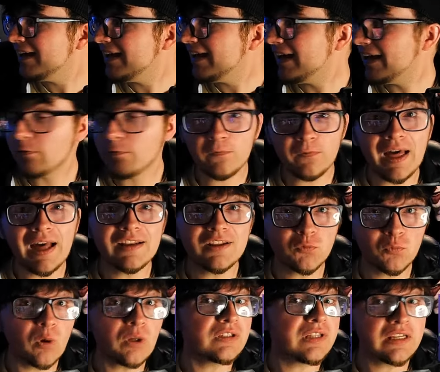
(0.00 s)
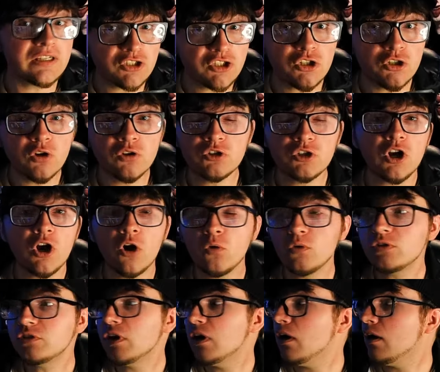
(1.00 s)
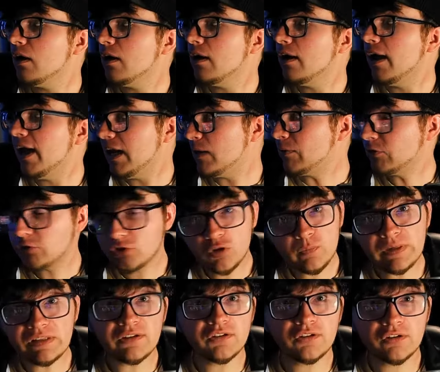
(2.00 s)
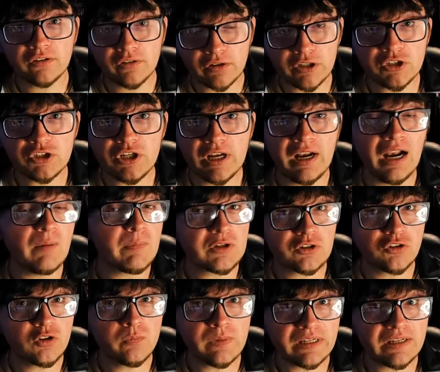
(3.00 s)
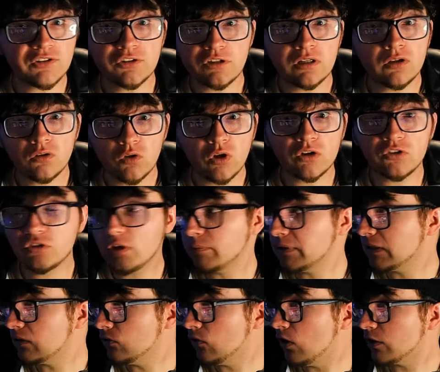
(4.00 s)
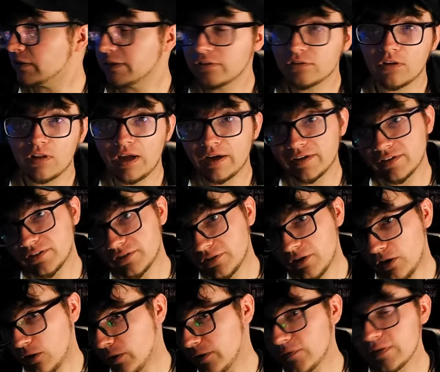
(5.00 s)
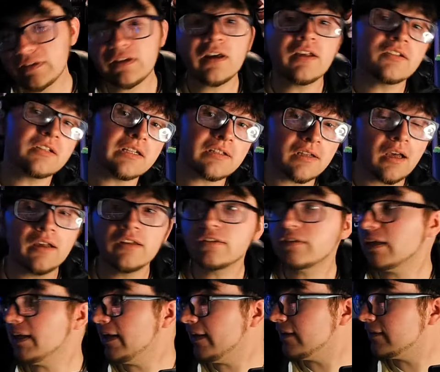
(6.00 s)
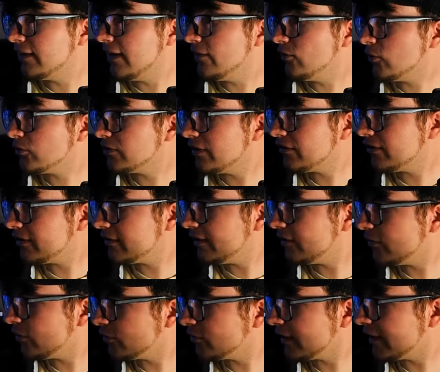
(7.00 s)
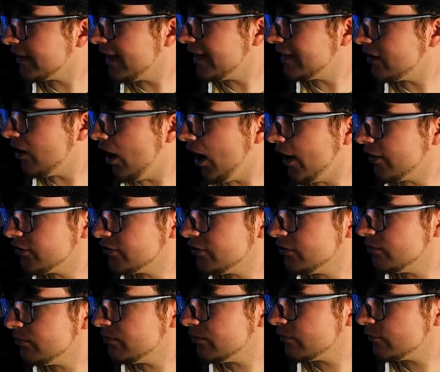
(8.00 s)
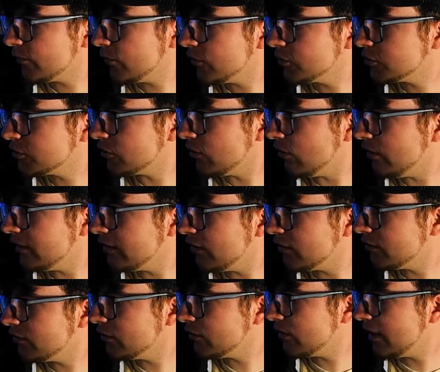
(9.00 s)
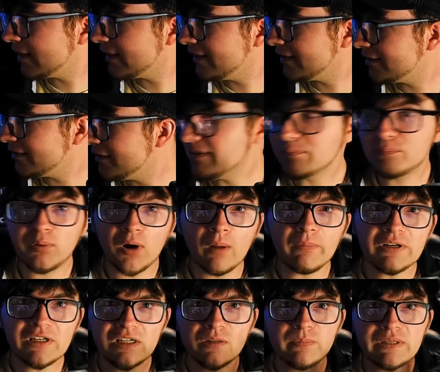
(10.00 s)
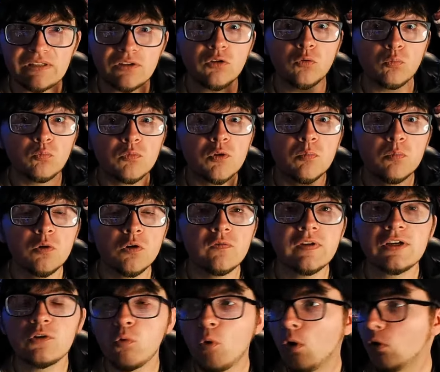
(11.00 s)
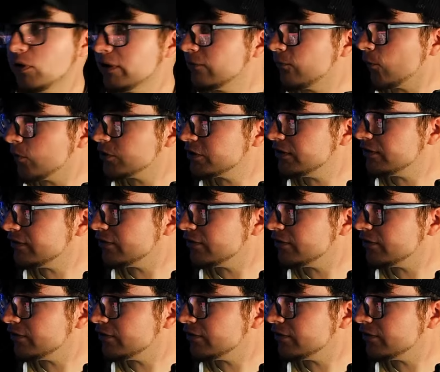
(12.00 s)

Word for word: if that is what they cho chose. And I'm assuming this is legit. I'm assuming it's going to look something along these lines. So if it does, it does. And, and look, this this looks like a costume for sure. It doesn't look like it's probably going to be the, the movie quality version.